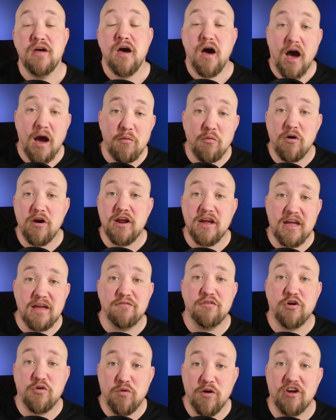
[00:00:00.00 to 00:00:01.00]
I want to give
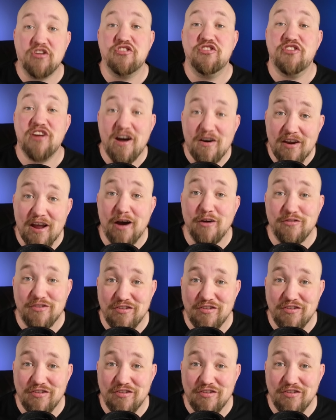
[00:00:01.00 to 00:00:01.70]
a quick shout out